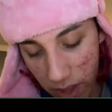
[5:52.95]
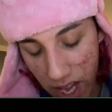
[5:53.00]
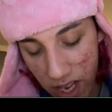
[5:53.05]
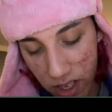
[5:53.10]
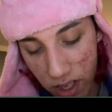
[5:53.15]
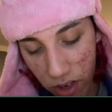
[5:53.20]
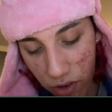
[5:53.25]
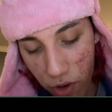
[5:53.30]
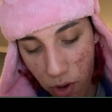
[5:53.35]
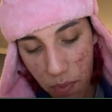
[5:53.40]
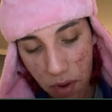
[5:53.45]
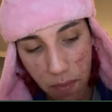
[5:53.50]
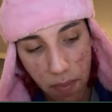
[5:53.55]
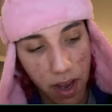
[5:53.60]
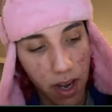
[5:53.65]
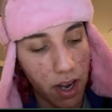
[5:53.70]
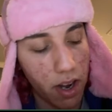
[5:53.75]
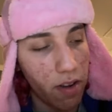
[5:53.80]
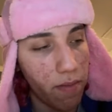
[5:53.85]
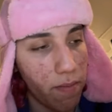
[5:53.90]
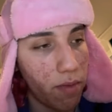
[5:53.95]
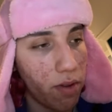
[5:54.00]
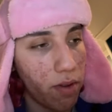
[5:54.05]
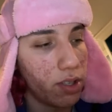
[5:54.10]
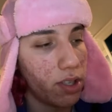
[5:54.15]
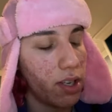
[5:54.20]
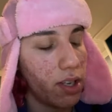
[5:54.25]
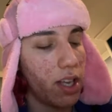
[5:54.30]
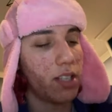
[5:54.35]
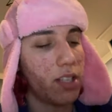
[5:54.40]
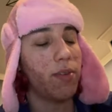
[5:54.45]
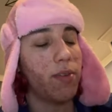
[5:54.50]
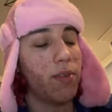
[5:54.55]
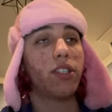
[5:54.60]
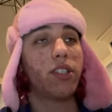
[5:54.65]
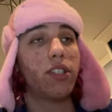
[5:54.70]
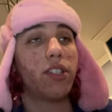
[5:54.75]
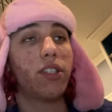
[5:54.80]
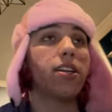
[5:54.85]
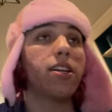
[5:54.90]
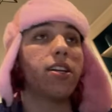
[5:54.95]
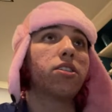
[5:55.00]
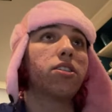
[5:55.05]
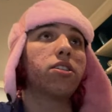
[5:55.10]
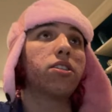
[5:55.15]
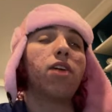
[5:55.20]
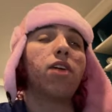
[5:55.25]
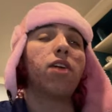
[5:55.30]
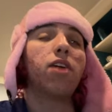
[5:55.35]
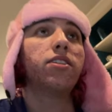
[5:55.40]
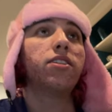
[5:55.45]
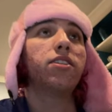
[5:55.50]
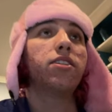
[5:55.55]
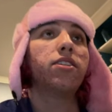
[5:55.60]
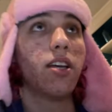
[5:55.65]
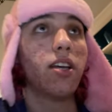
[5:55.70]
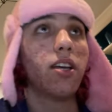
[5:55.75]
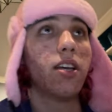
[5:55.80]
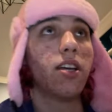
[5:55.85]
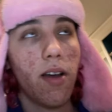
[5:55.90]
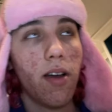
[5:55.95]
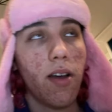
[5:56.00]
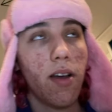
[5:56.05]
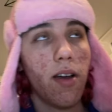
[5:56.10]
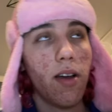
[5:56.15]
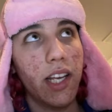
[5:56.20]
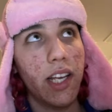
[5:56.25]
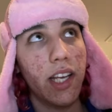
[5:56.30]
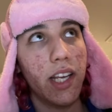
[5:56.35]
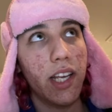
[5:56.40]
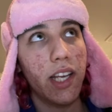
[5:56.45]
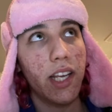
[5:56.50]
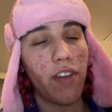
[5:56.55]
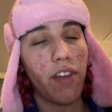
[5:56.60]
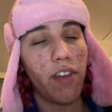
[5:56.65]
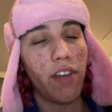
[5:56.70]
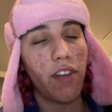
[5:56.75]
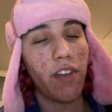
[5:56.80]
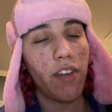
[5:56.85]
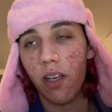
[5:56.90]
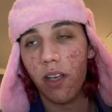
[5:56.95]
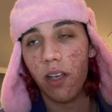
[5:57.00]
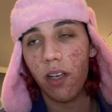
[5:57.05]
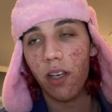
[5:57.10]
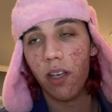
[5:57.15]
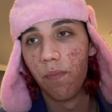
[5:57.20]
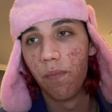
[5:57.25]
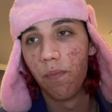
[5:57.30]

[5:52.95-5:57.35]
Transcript: That's the group we made it a music. It's just us. It's just family.